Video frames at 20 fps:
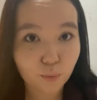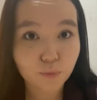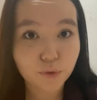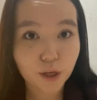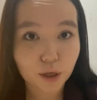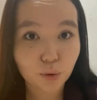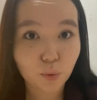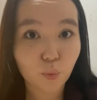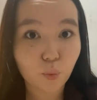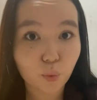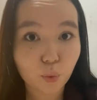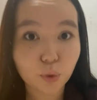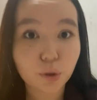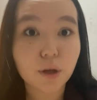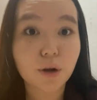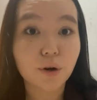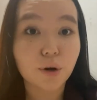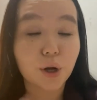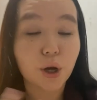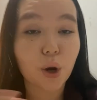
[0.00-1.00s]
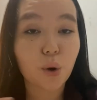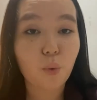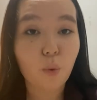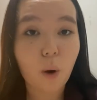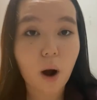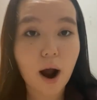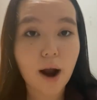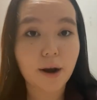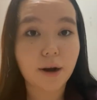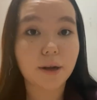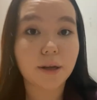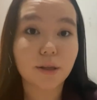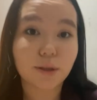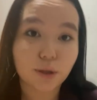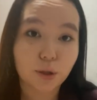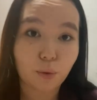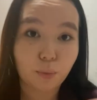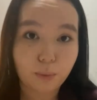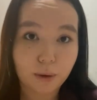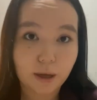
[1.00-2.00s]
that would require
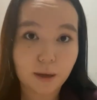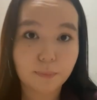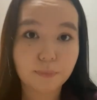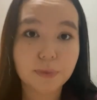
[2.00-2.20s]
it to be